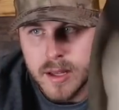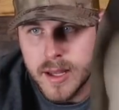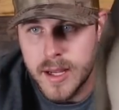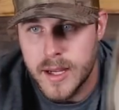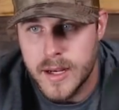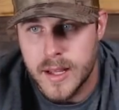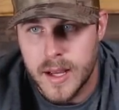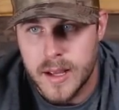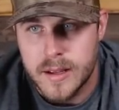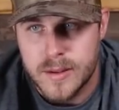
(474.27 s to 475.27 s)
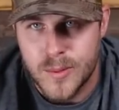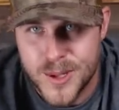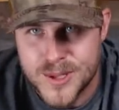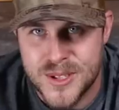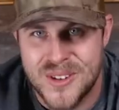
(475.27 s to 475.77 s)
And we
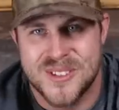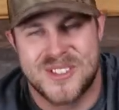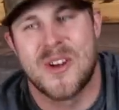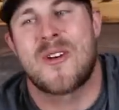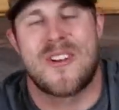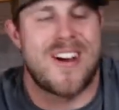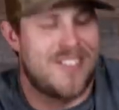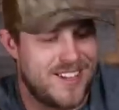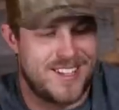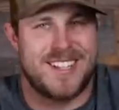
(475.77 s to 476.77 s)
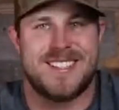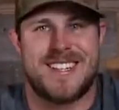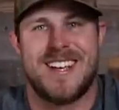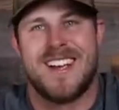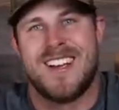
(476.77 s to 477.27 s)
used to always joke around that
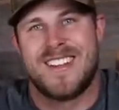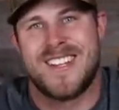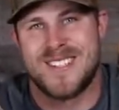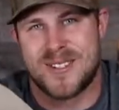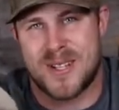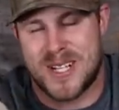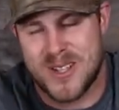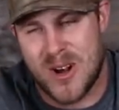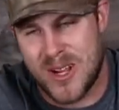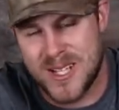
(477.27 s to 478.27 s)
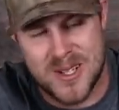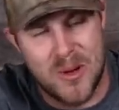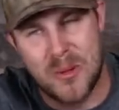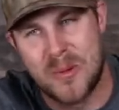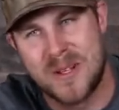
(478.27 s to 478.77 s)
these looked like turkeys, the
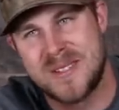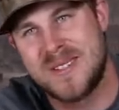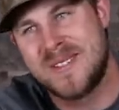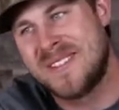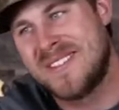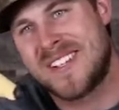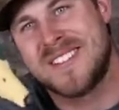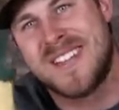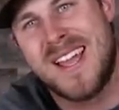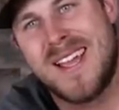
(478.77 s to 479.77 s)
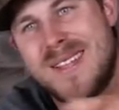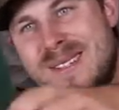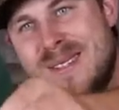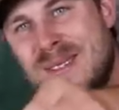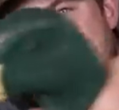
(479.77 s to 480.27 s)
old ones, because the
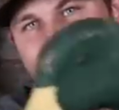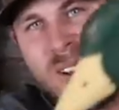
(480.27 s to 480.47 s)
heads, they